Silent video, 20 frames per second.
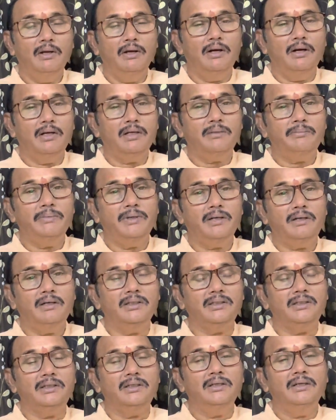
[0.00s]

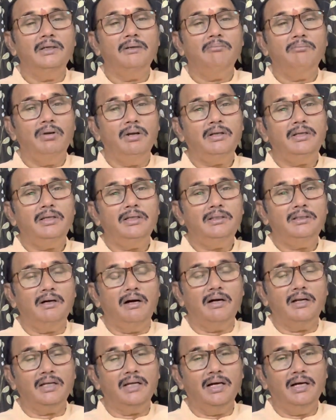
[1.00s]
Ultimately, Pulkit
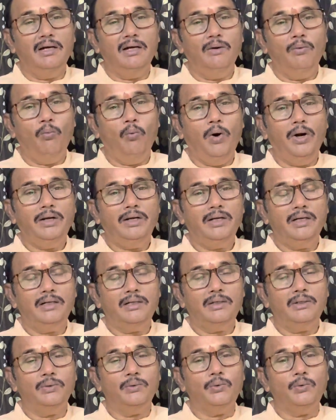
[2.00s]
ARYA
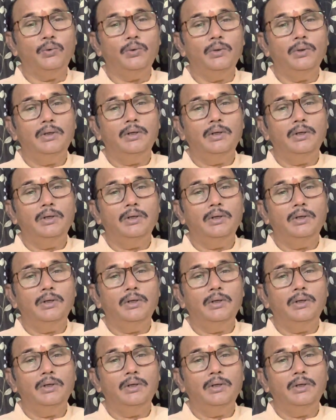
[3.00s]
wanted to